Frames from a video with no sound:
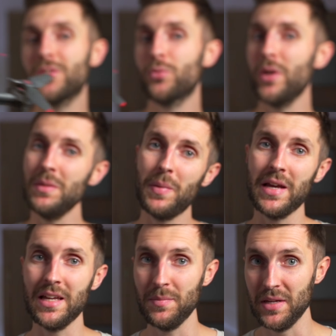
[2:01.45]
great by
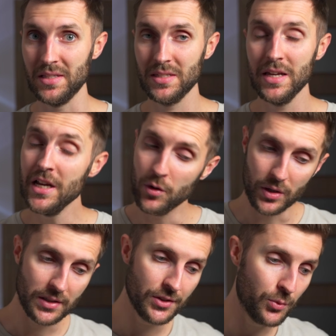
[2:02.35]
any means.
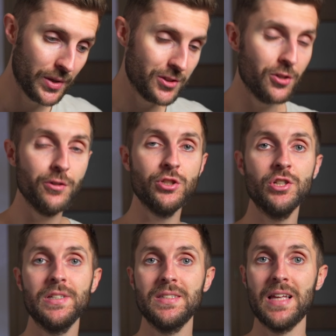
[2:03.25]
Well, the resolution
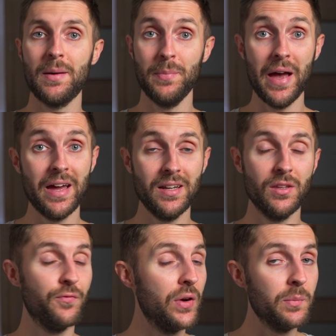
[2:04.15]
is not bad, the
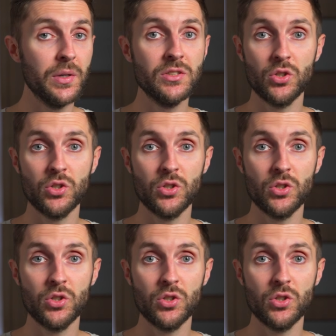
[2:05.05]
frame rates